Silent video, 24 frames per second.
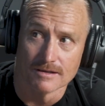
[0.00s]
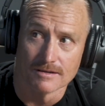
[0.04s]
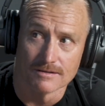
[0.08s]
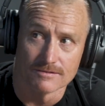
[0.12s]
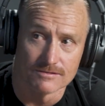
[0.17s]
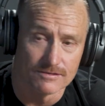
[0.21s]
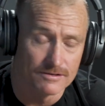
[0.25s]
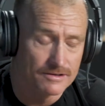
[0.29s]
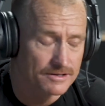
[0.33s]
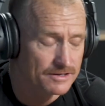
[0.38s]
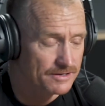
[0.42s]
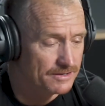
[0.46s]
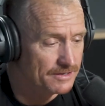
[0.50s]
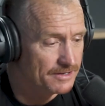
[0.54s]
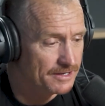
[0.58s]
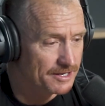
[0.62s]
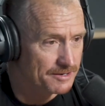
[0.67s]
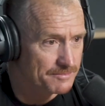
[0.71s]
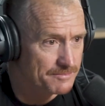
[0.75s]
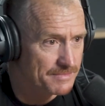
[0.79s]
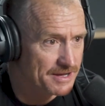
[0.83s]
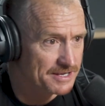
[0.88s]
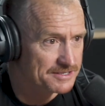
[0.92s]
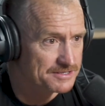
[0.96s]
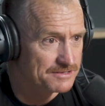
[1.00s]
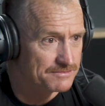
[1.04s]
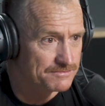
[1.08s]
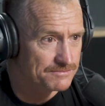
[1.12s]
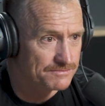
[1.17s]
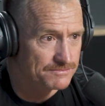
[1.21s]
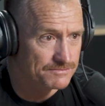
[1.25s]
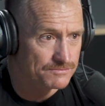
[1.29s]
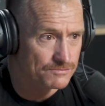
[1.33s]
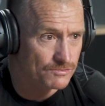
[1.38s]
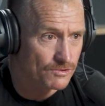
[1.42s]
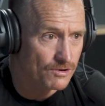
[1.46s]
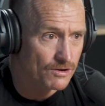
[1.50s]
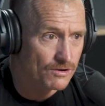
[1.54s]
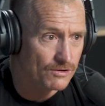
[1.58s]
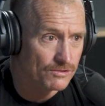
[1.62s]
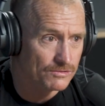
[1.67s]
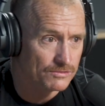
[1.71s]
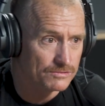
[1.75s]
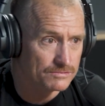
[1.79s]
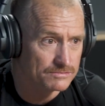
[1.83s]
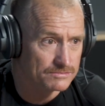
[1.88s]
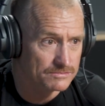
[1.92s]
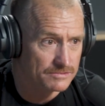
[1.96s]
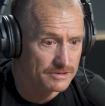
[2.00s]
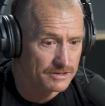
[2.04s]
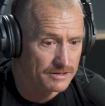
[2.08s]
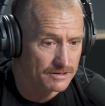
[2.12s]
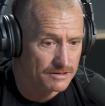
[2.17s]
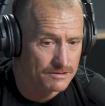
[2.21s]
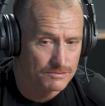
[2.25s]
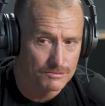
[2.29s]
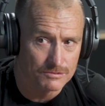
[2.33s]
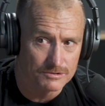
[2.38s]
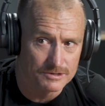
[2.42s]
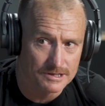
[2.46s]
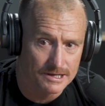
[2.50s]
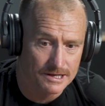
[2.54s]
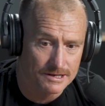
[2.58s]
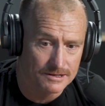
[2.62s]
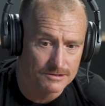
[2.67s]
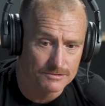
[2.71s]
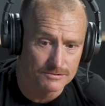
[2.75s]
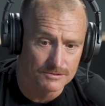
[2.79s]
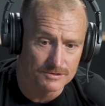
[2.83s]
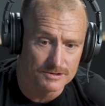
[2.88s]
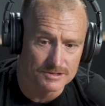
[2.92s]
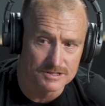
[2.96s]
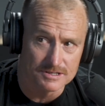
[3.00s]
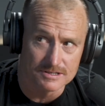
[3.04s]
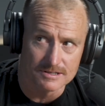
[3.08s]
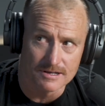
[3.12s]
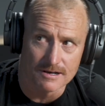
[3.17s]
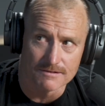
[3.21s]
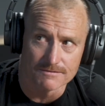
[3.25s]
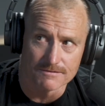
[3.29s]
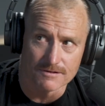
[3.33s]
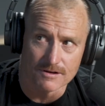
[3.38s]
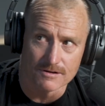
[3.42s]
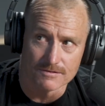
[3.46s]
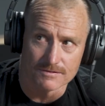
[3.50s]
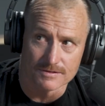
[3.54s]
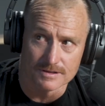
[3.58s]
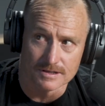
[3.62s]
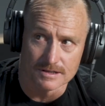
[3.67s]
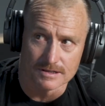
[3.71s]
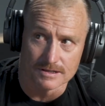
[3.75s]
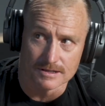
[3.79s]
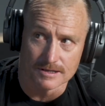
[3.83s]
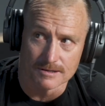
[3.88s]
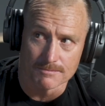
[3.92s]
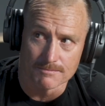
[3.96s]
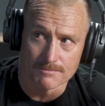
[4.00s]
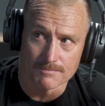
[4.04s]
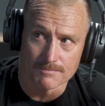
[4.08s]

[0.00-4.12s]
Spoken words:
and so he had a massive role, coordinating all this stuff over the